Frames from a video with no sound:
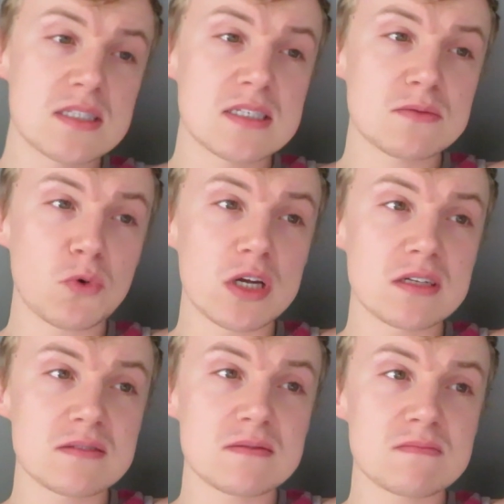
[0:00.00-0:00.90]
It's
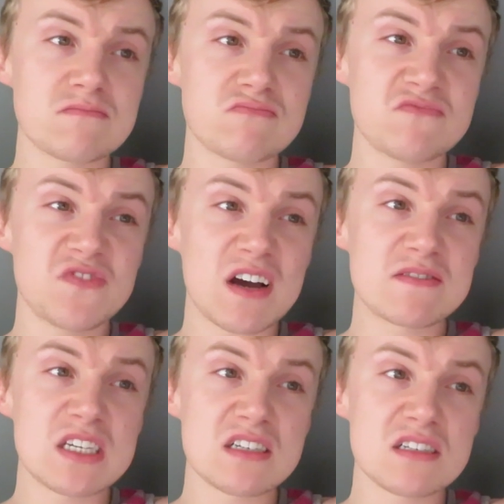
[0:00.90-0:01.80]
what?
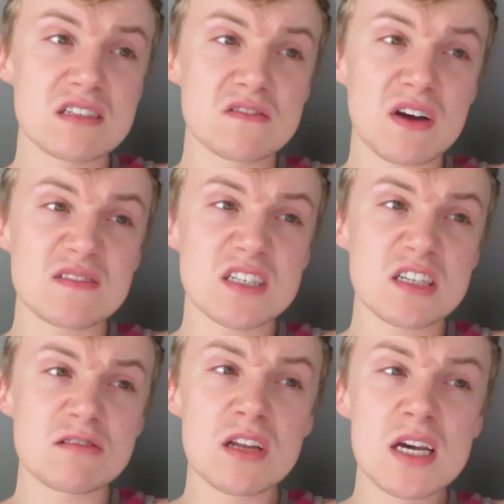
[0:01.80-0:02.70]
Five till, five till
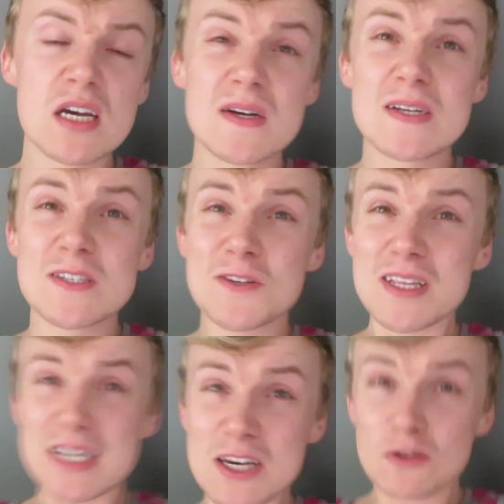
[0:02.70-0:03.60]
noon? So
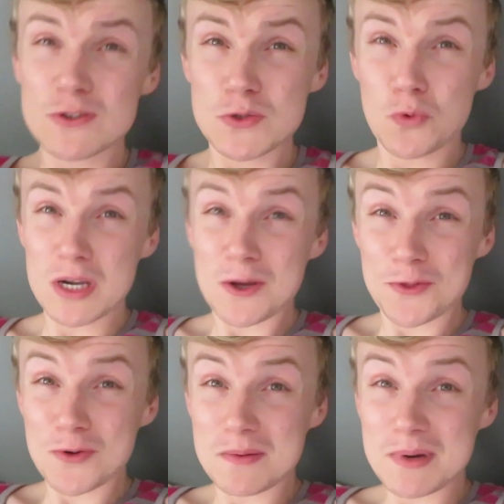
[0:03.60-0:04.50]
in like another 20
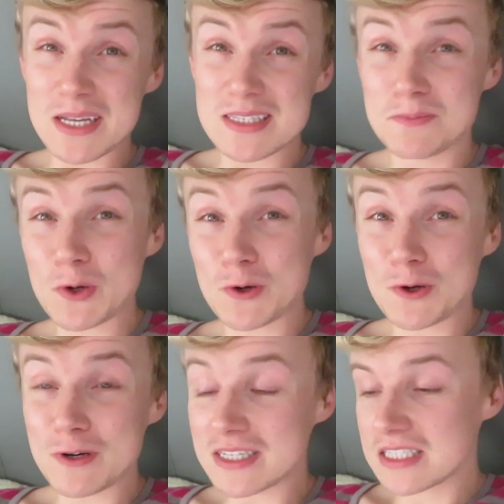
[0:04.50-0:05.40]
or 30 minutes, I'm going to
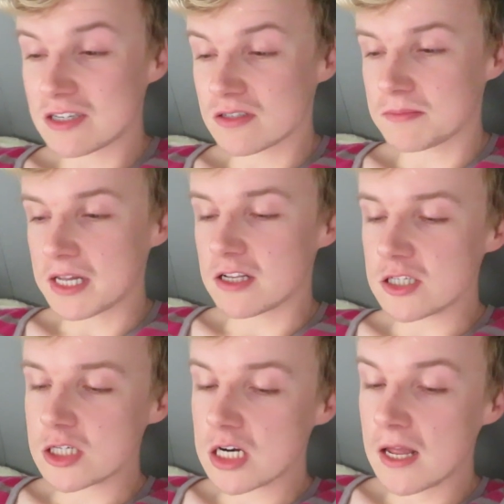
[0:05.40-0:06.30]
go downstairs and make
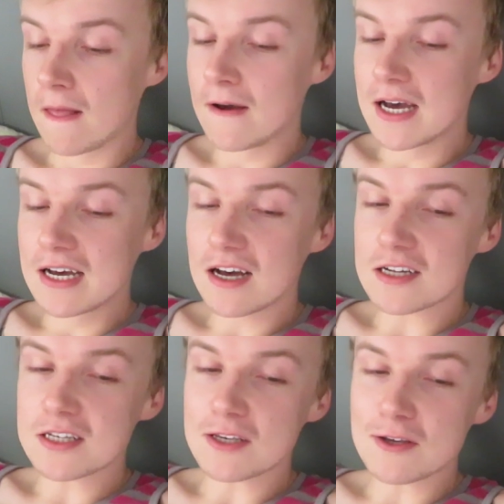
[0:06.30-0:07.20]
lunch.
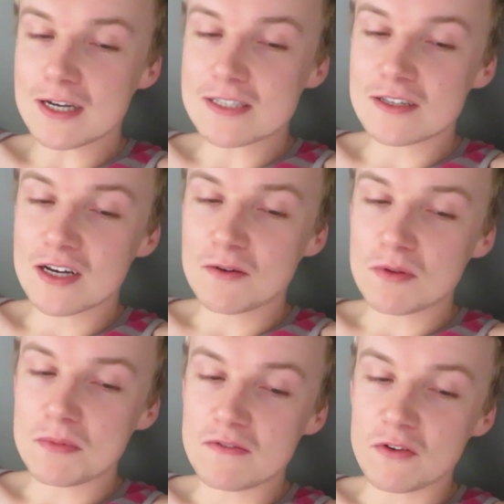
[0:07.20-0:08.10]
I'll take you guys along
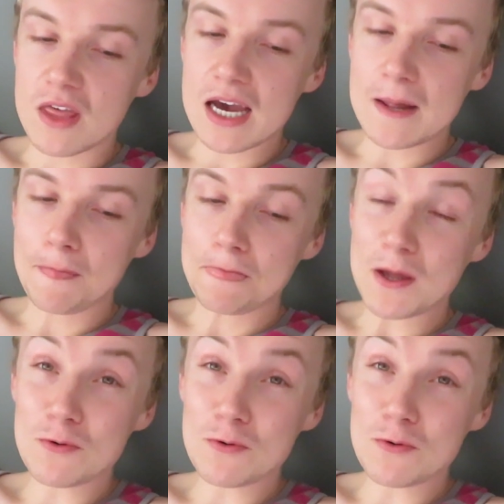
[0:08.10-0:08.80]
with me for that.